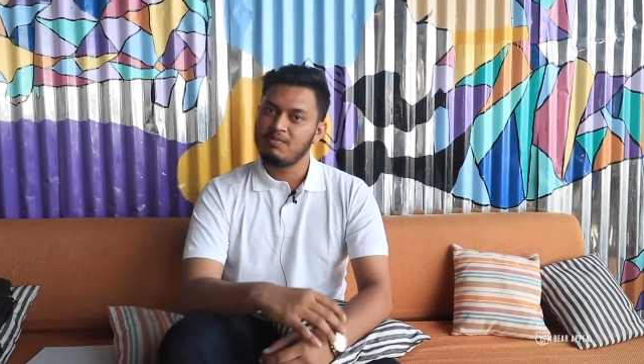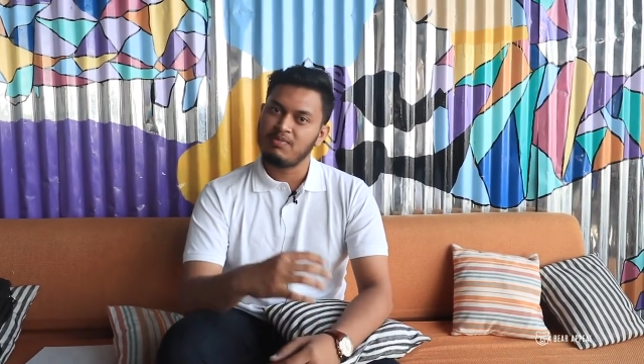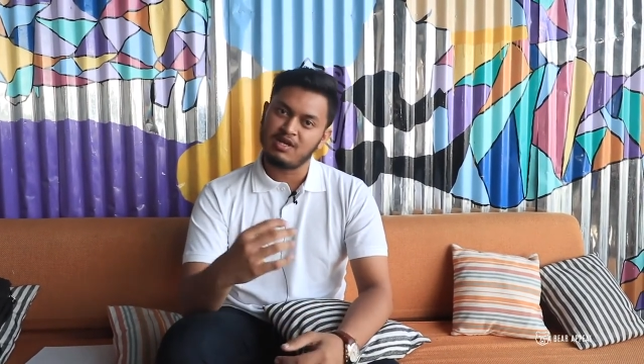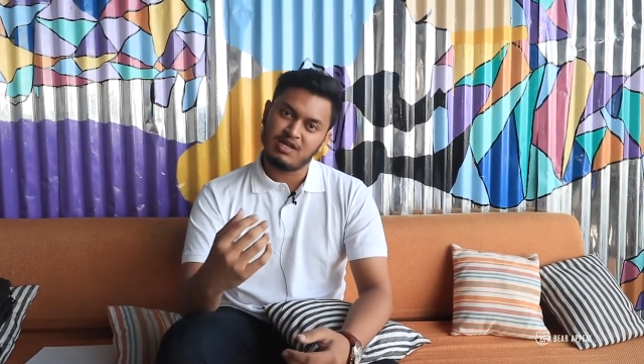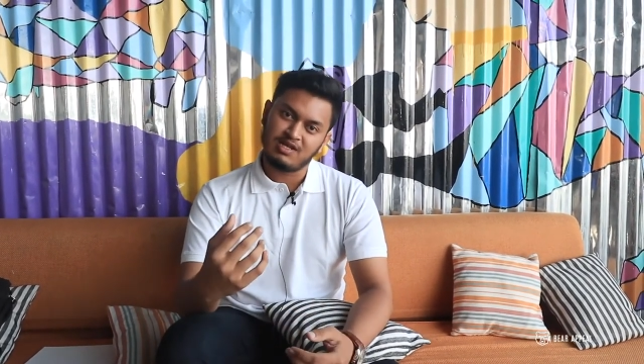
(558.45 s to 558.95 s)

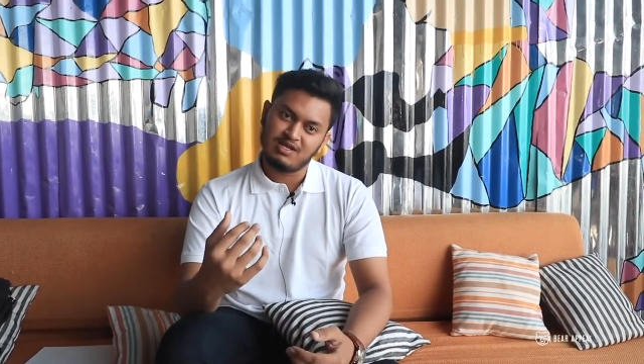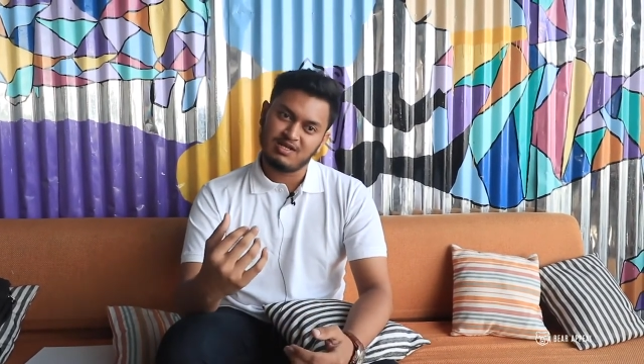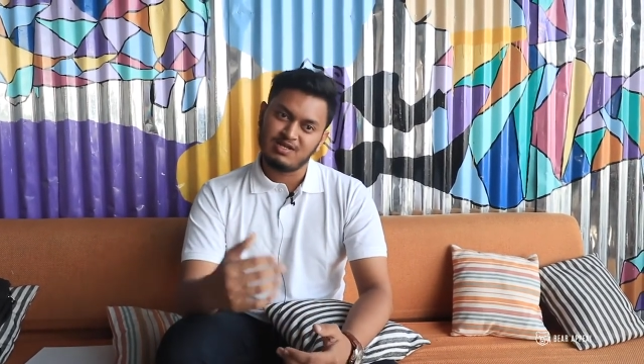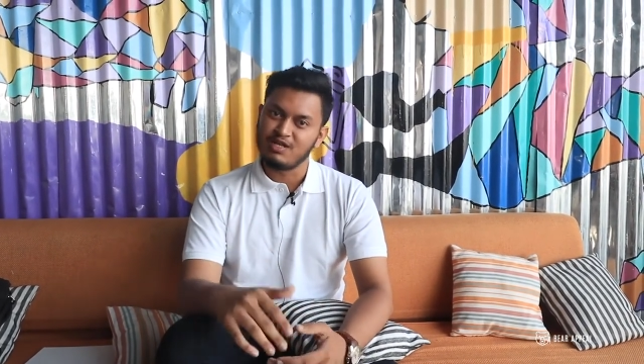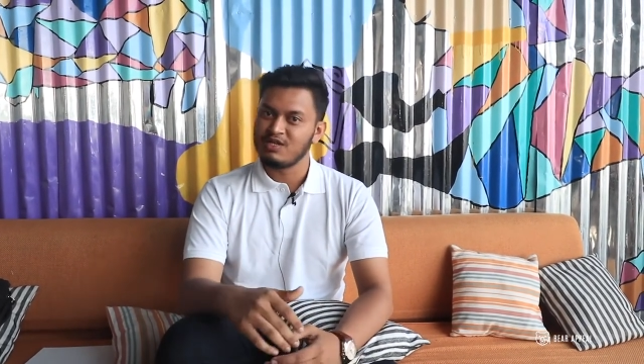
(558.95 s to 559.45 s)
Bring it
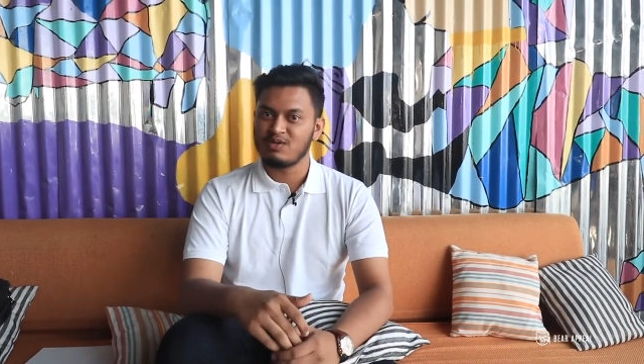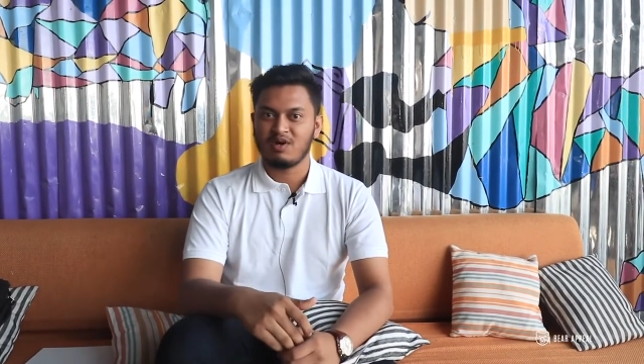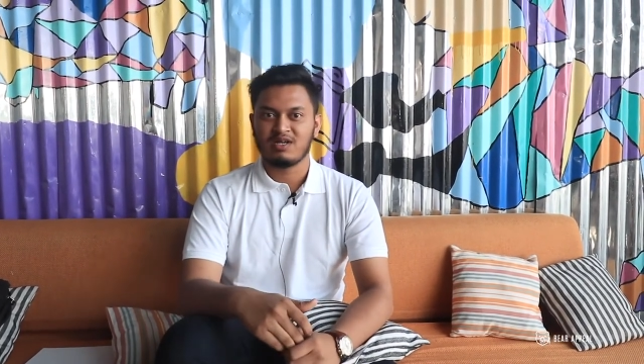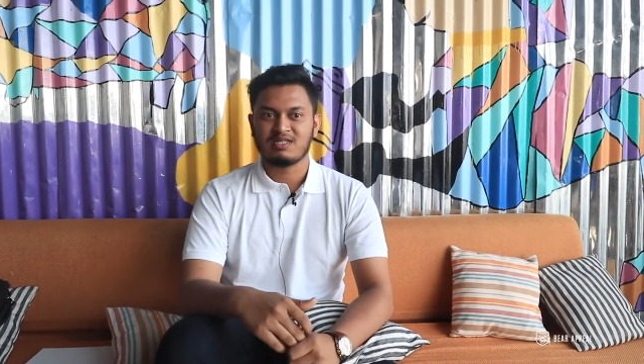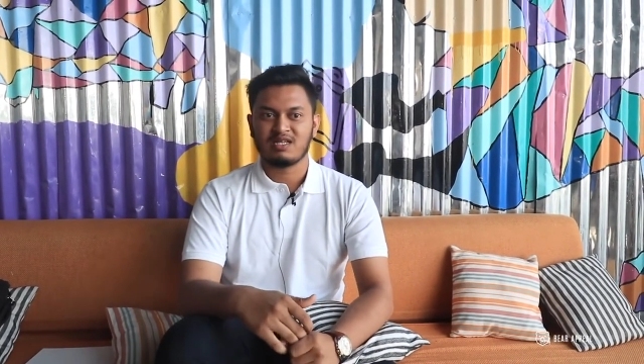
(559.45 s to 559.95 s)
into
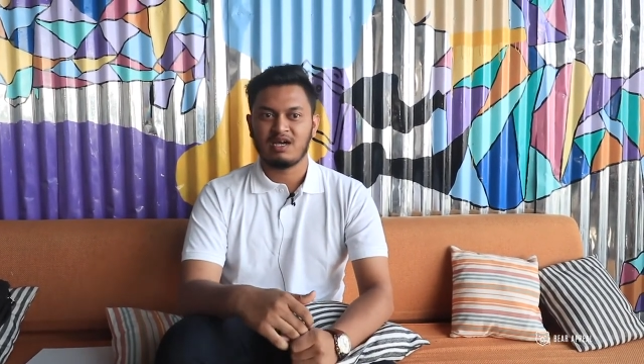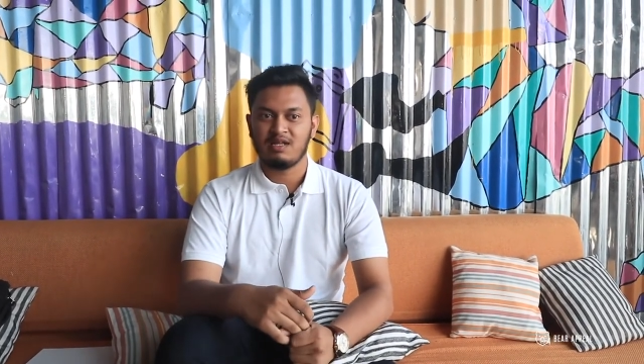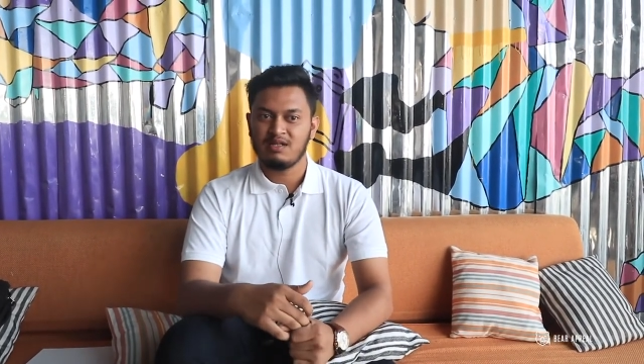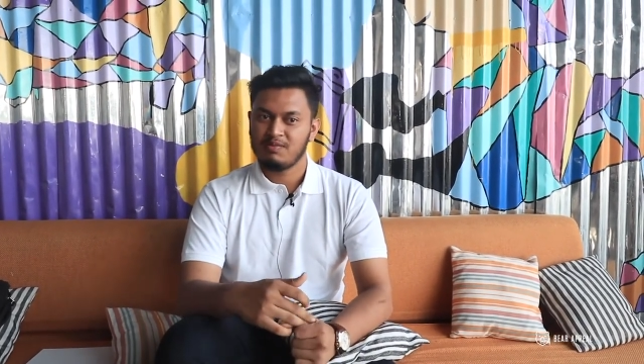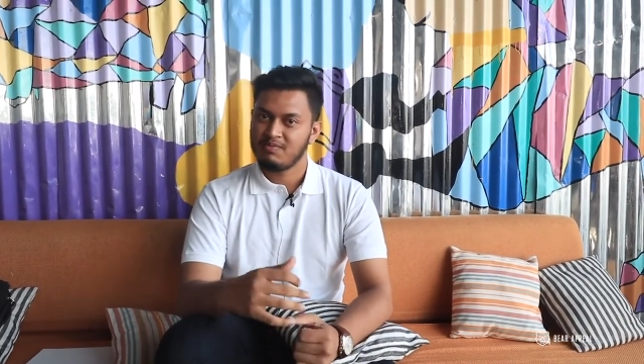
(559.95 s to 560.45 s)
your
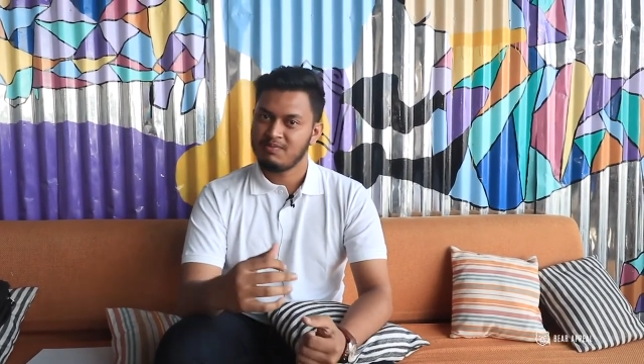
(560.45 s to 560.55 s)
style.